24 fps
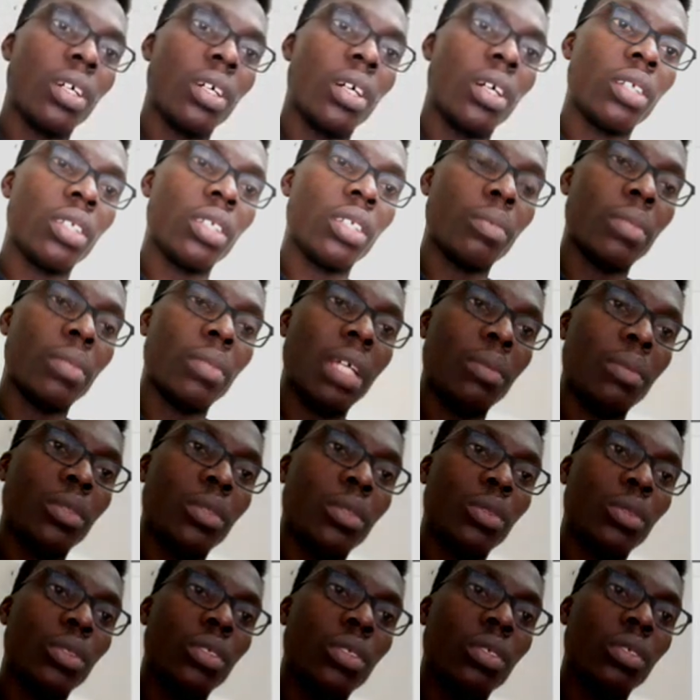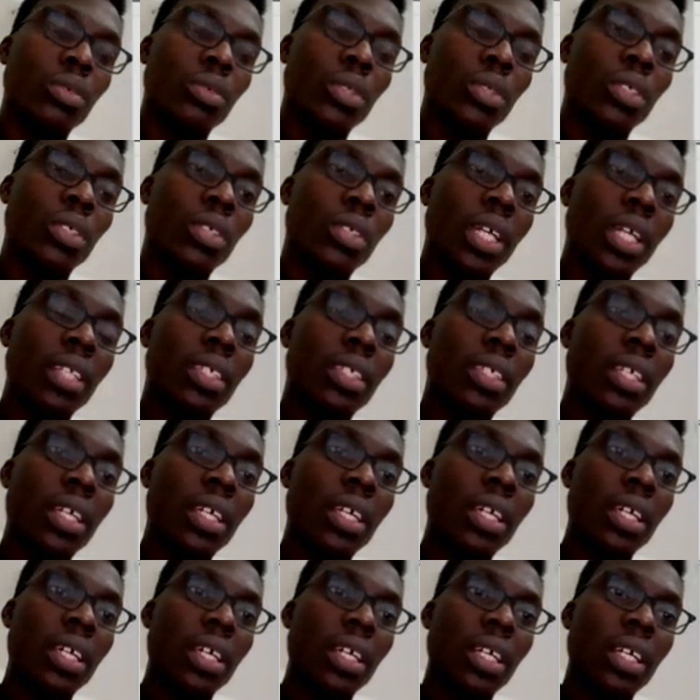or sometimes we draw it
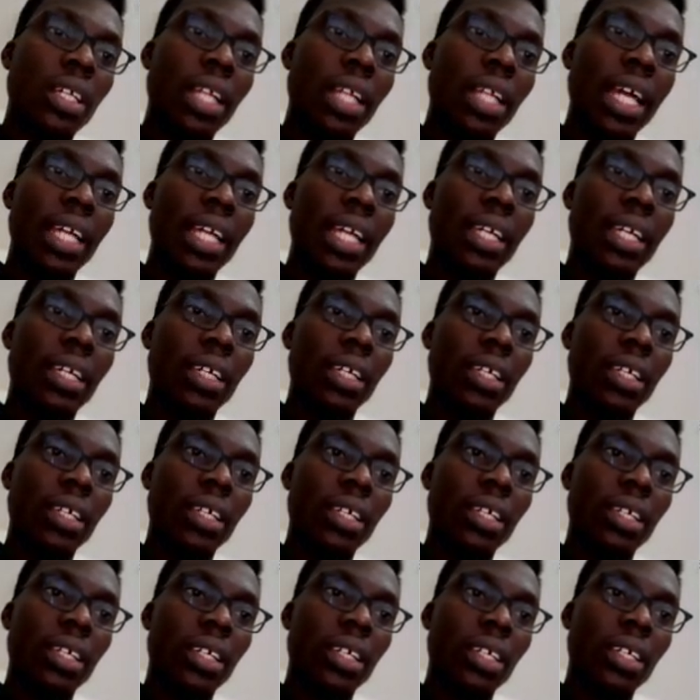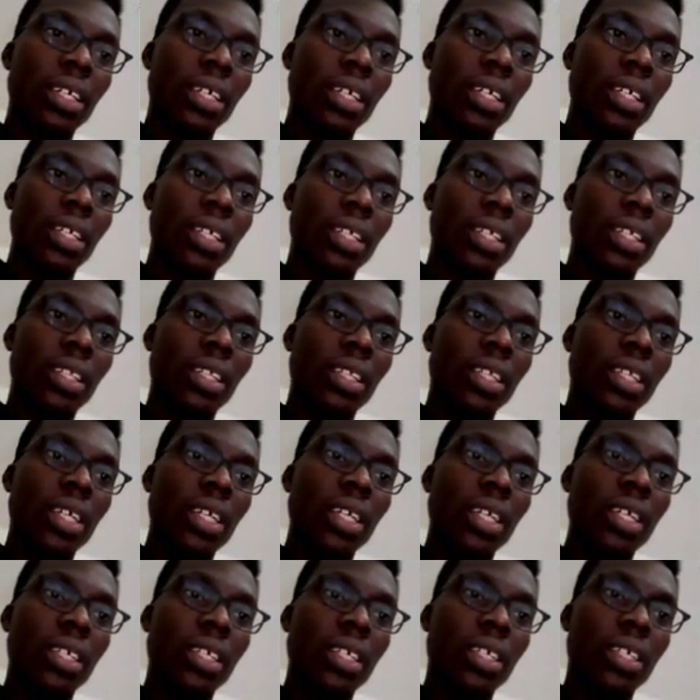like
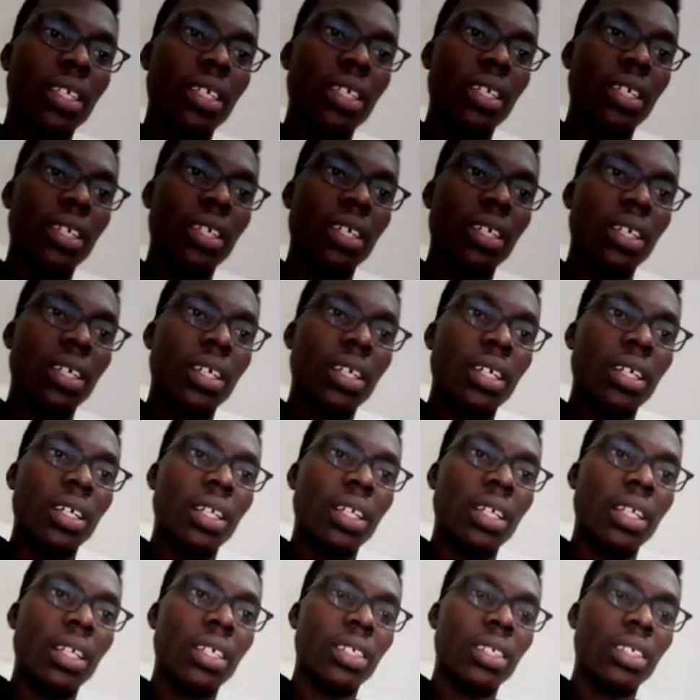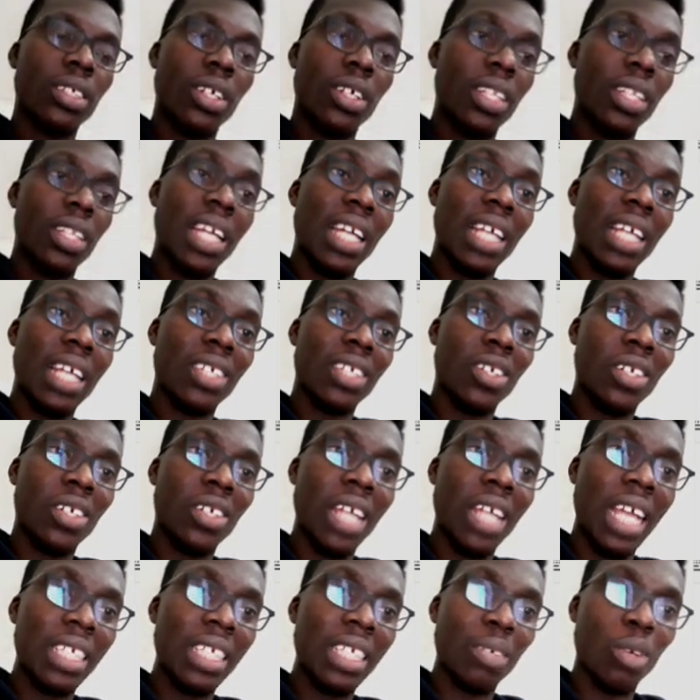this. It has no
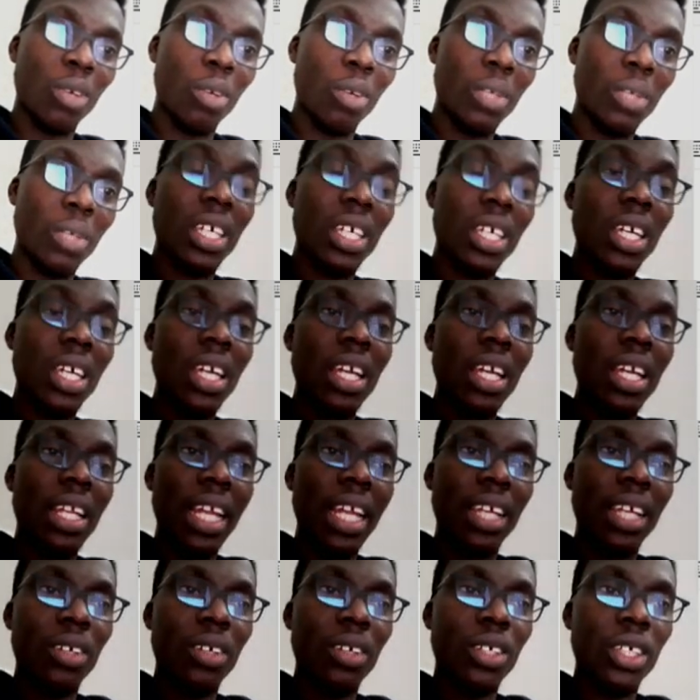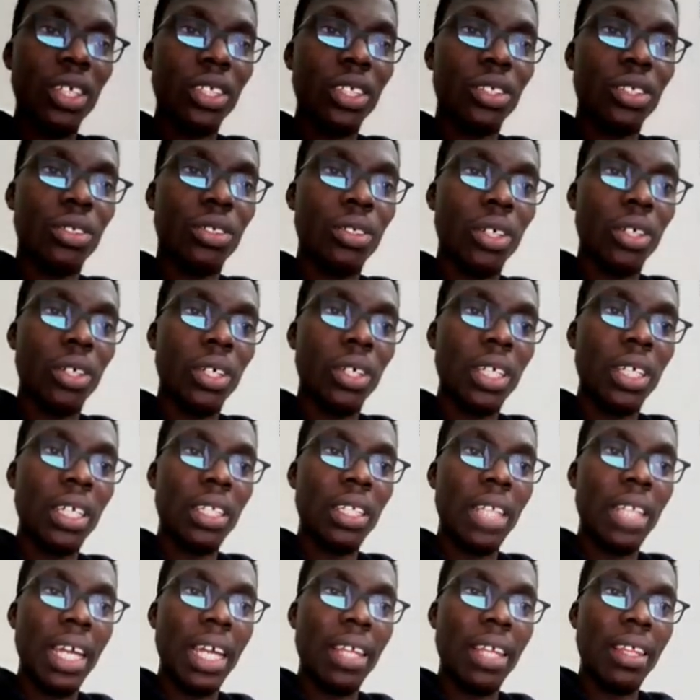nice. I'm coming. Like we just draw
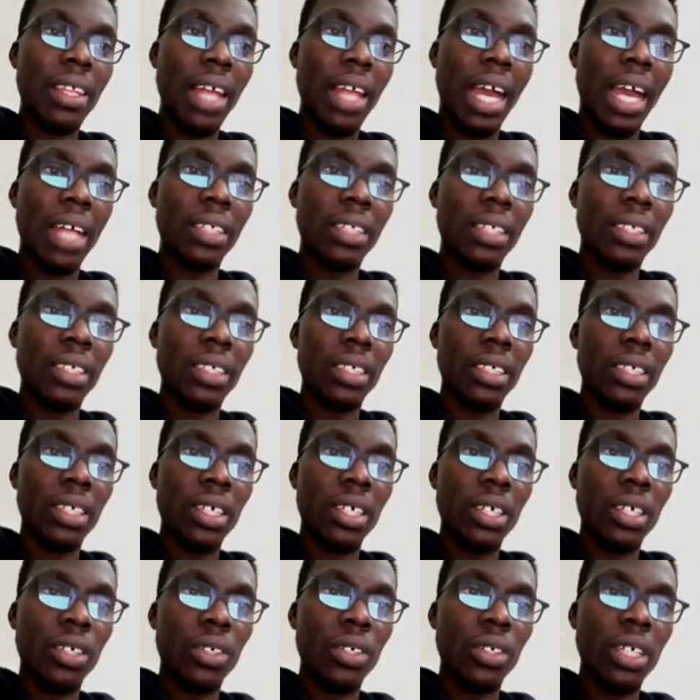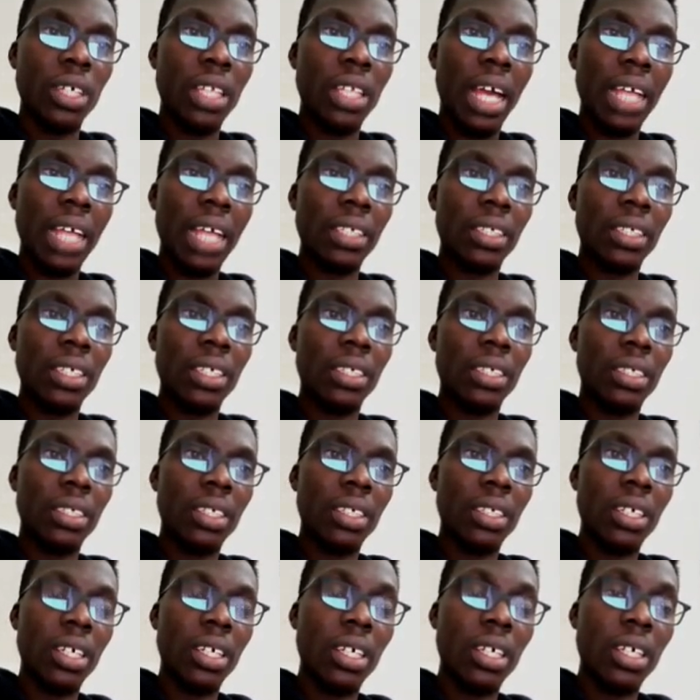it like that. So it has
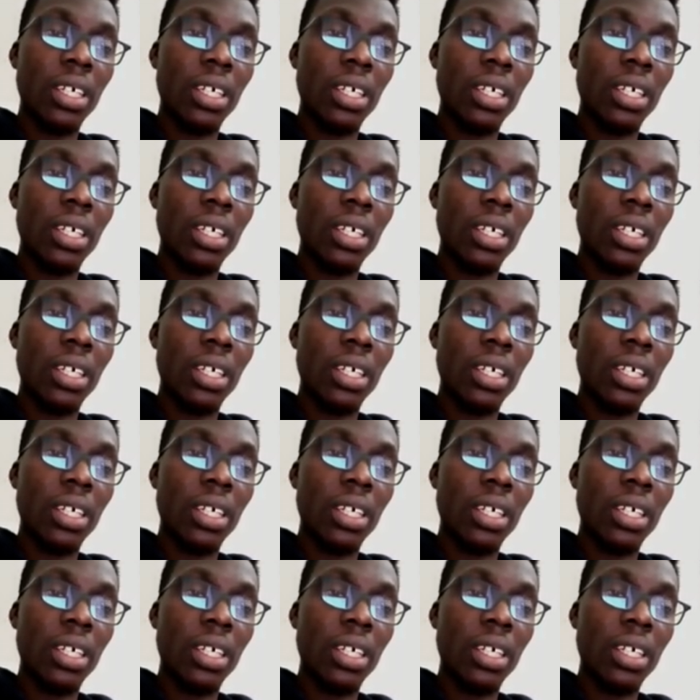this